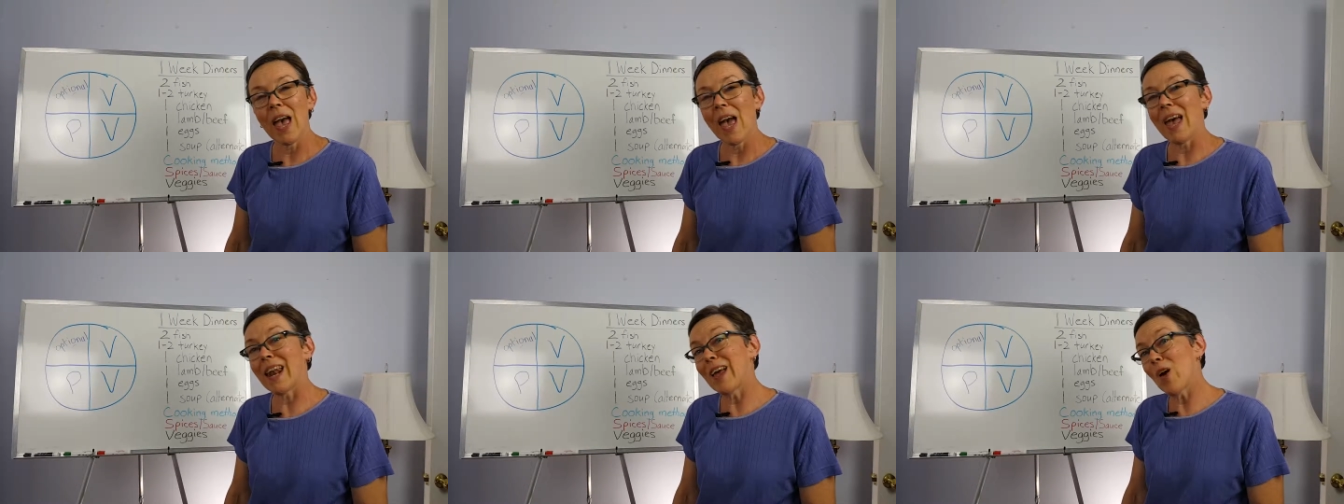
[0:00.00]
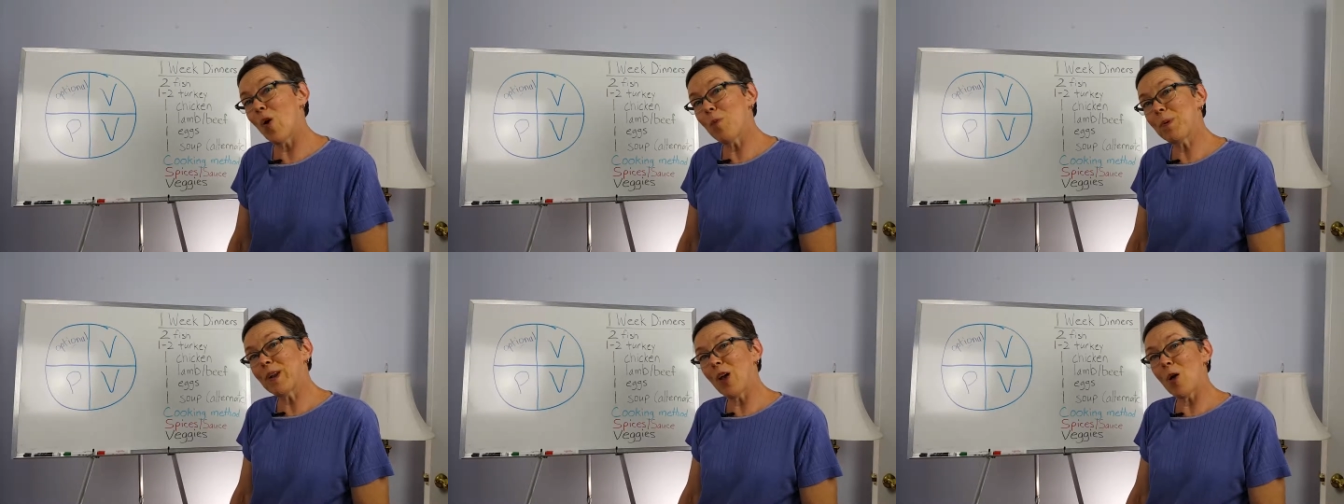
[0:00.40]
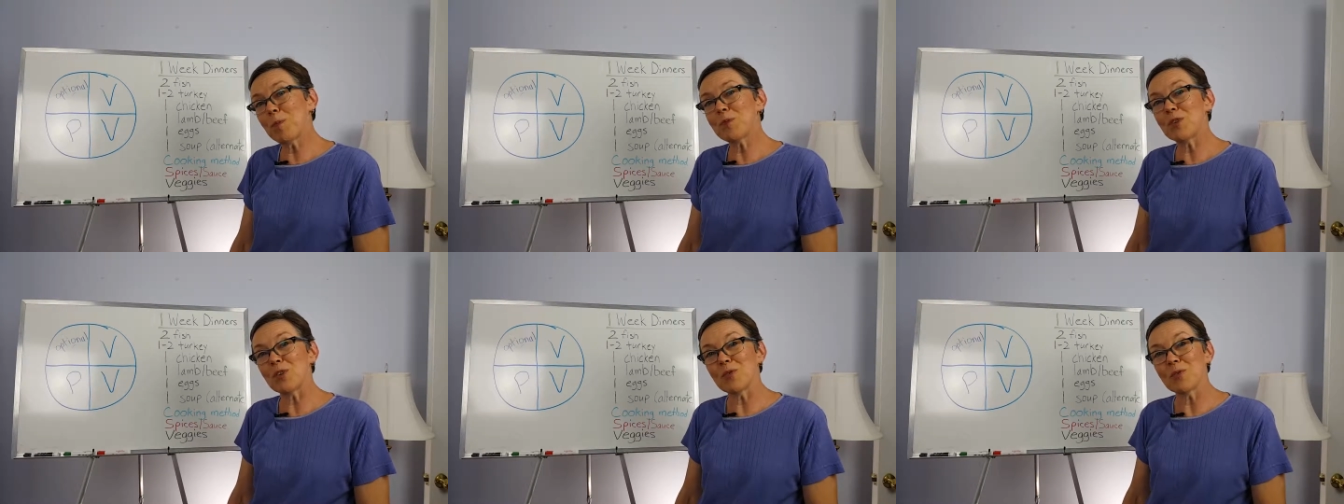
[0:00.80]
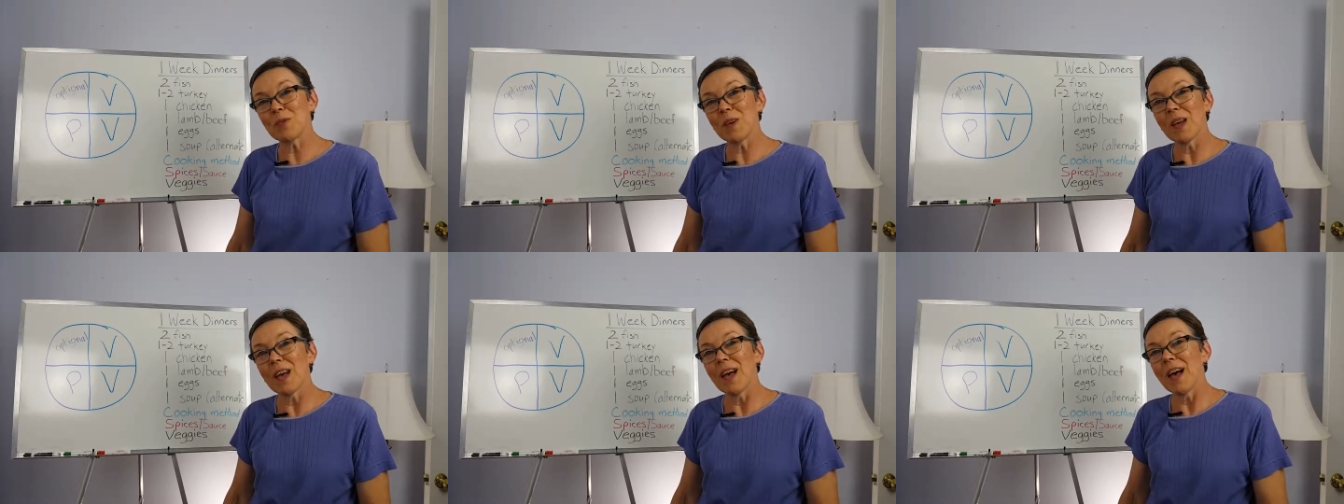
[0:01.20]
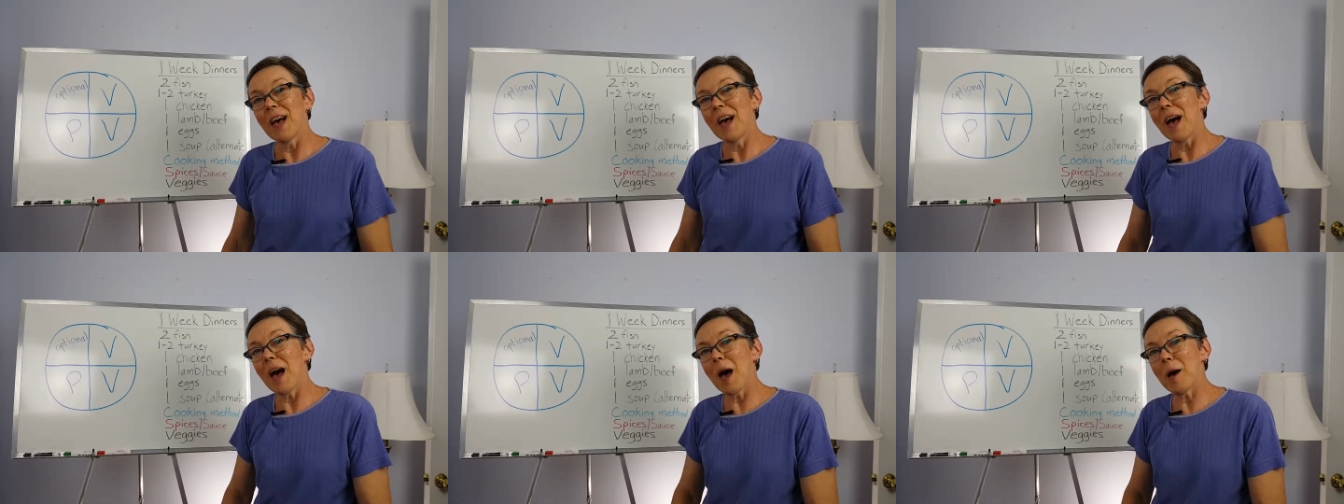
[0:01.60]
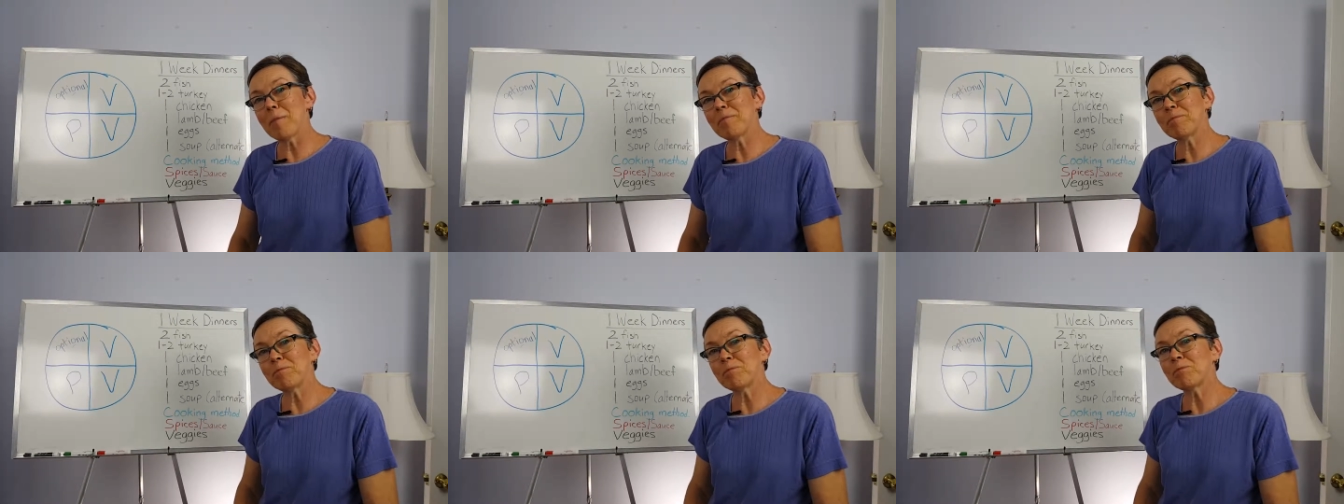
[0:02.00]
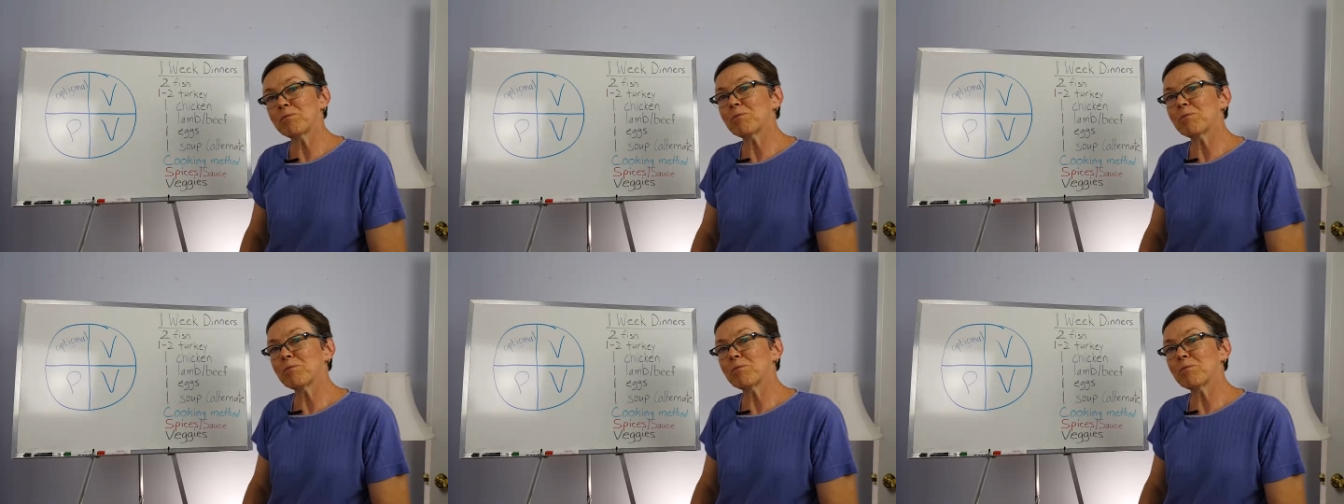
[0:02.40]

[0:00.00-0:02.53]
And I hope it helps you. Um,